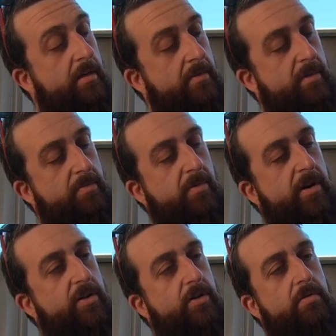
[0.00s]
That one's
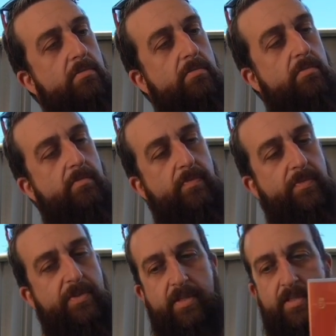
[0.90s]
brand new.
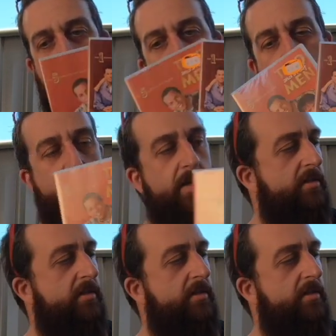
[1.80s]
This is another $2.